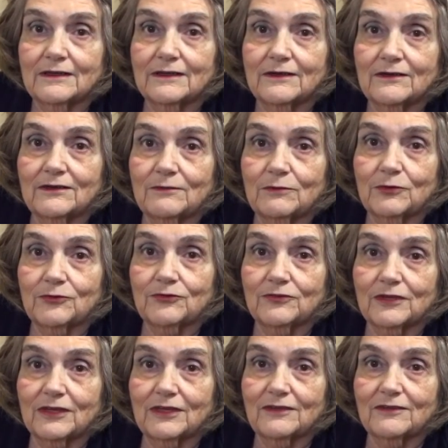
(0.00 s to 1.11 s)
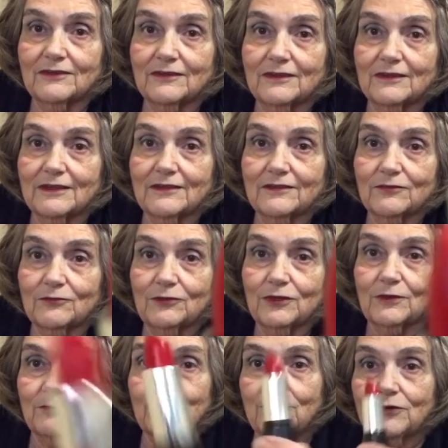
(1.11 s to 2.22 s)
On both sides. It's a really
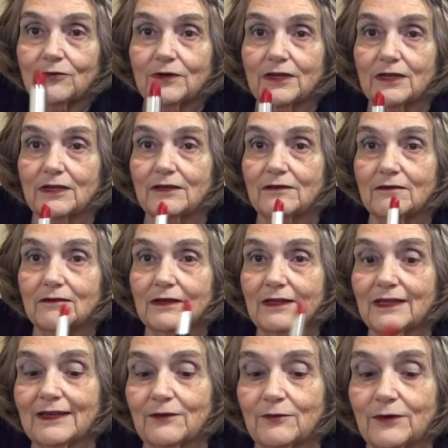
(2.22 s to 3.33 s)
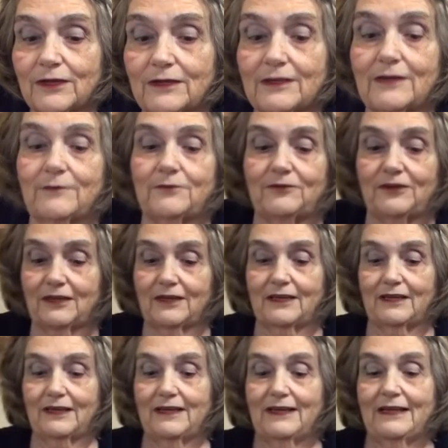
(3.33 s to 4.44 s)
pretty red. I like red lipstick.
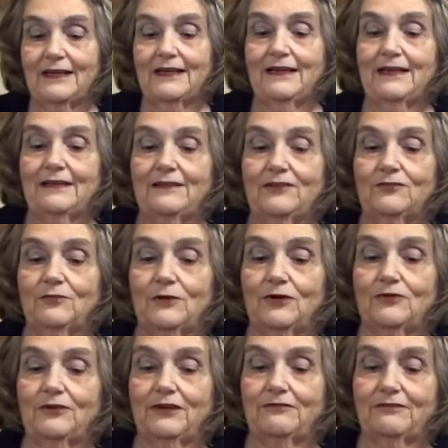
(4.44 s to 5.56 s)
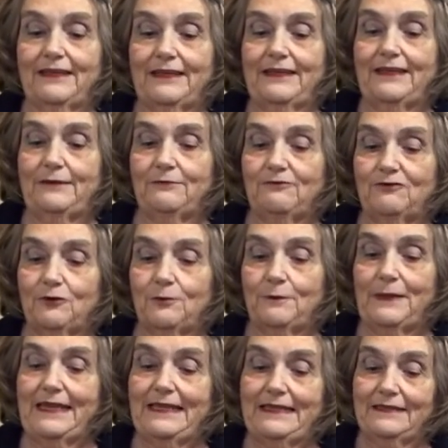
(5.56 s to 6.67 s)
This one I'll definitely keep for me.